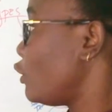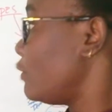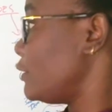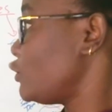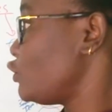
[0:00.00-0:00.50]
of
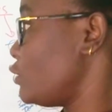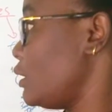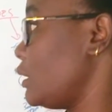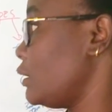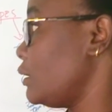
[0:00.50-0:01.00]
a
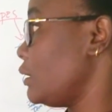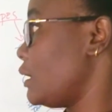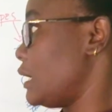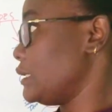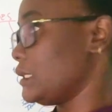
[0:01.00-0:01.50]
stroke,
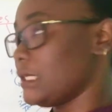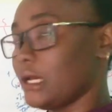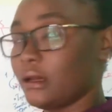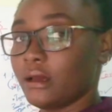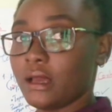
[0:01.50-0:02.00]
heart
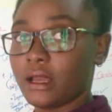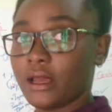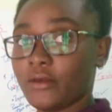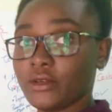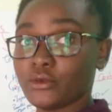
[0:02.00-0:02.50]
attack, a
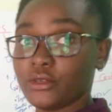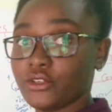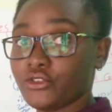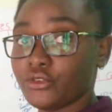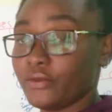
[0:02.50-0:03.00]
current or
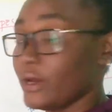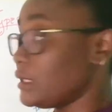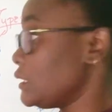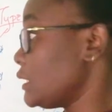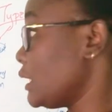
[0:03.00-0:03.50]
history of a
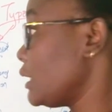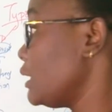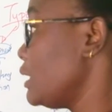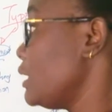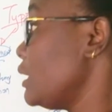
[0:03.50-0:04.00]
heart attack,
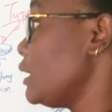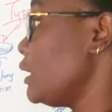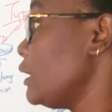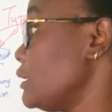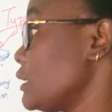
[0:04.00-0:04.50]

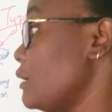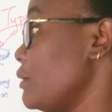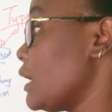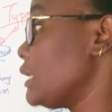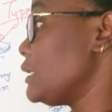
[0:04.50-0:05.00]
uh,
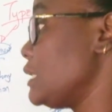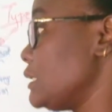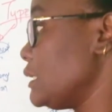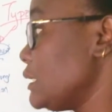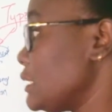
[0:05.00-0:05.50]
ischemic heart
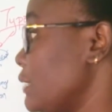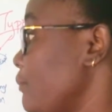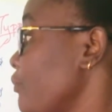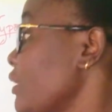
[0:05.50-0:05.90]
disease.